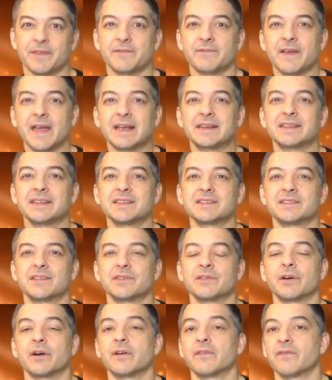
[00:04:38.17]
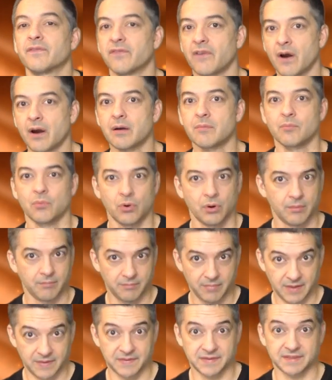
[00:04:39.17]
The fact is that there are far more
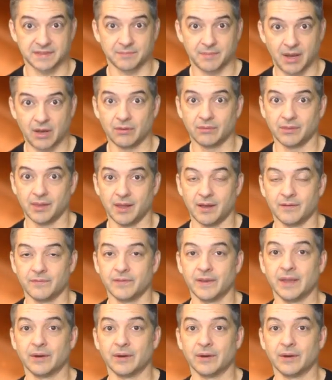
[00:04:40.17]
myths about love